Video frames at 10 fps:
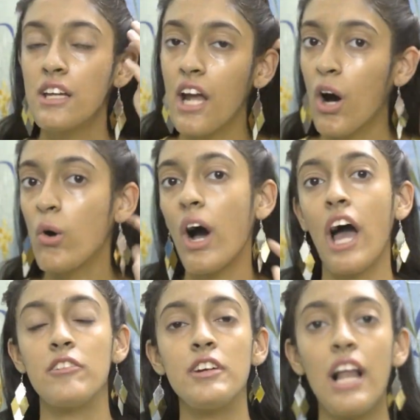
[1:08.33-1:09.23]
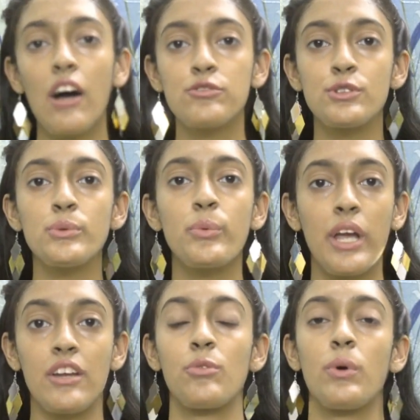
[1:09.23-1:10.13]
Now I will have to
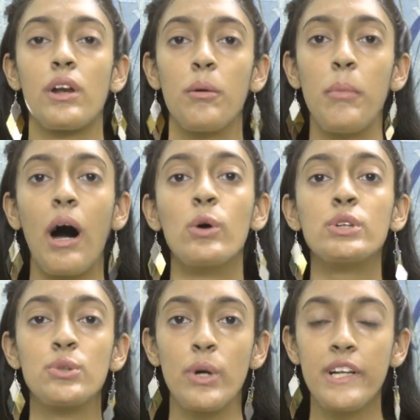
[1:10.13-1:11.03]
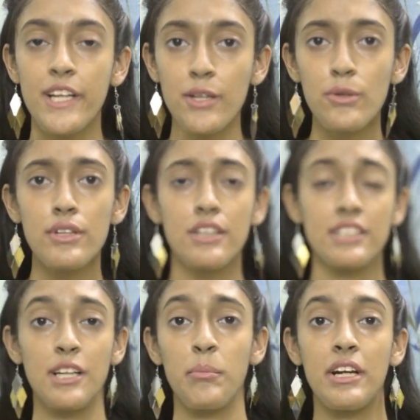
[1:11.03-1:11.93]
wait for about 20 to
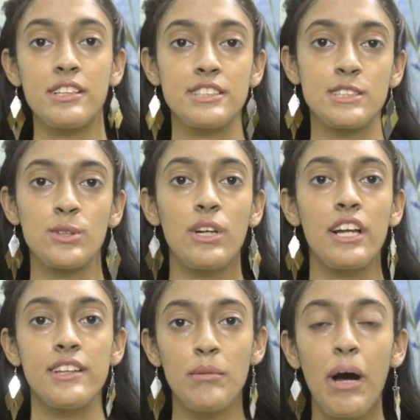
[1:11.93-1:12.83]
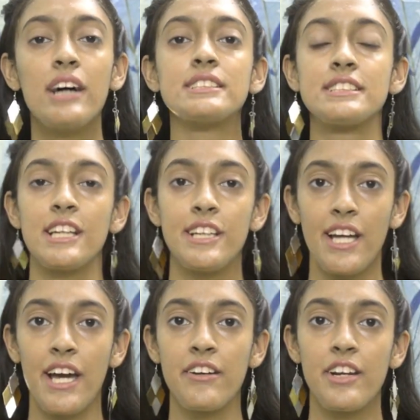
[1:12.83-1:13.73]
30 minutes to let the mask
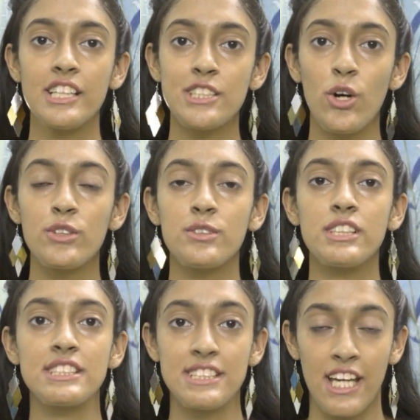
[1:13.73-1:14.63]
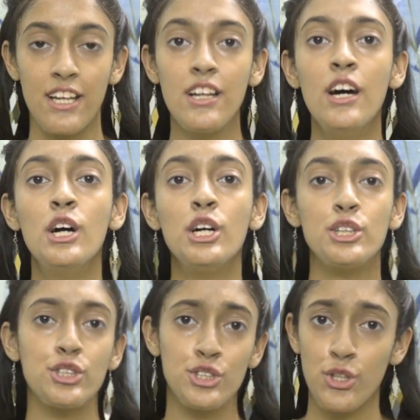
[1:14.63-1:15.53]
sit and rest onto the skin
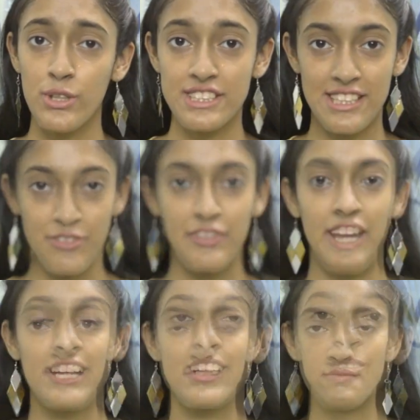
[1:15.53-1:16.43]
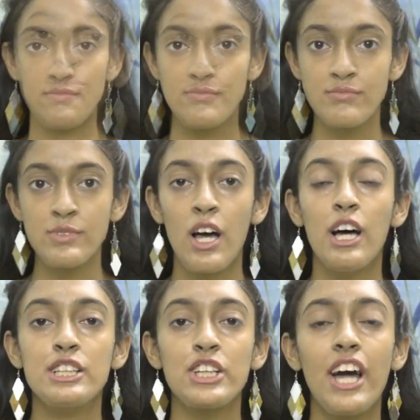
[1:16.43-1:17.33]
to show its effect.
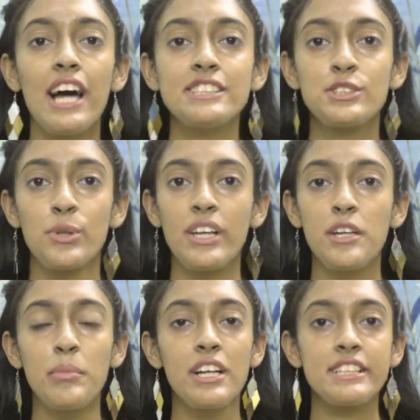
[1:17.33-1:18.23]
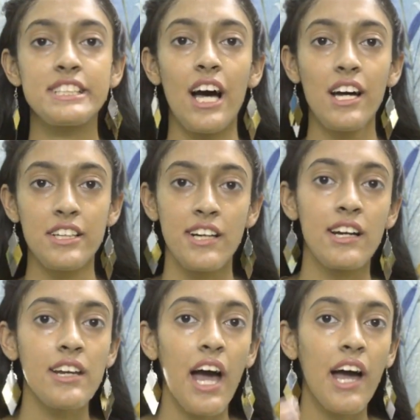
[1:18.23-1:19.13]
So guys, 20 minutes are
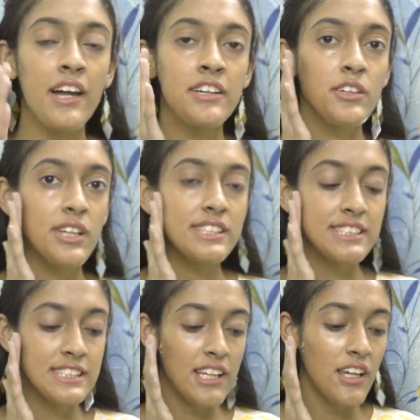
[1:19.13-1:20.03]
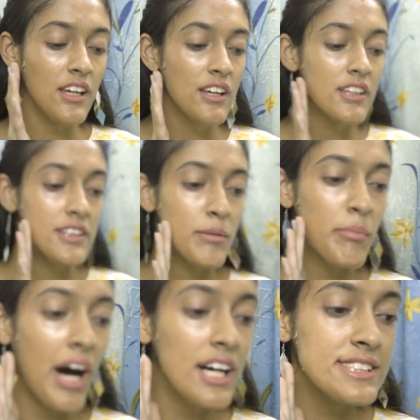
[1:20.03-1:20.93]
done and you can see the
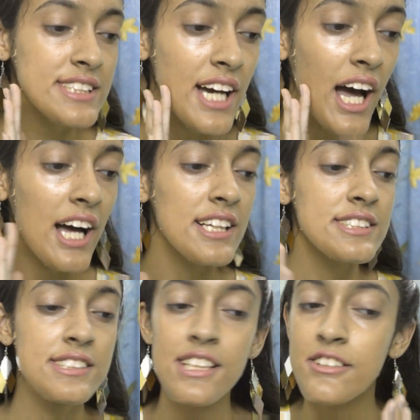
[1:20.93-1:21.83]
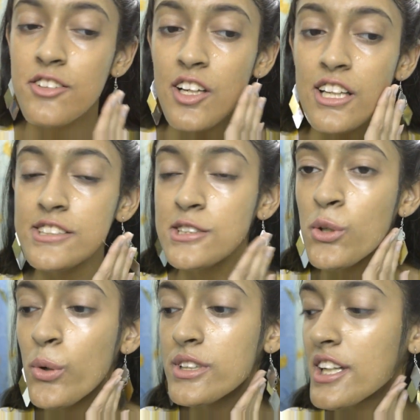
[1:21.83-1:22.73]
mask has literally
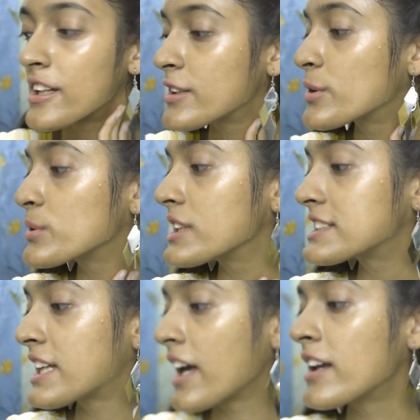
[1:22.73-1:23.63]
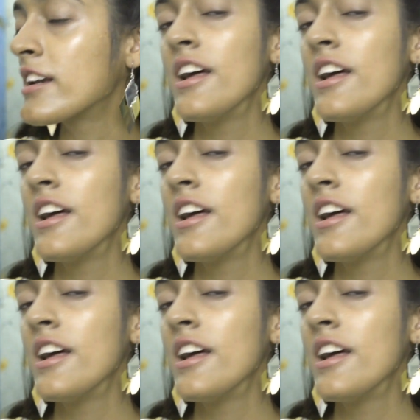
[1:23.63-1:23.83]
soaked into the skin.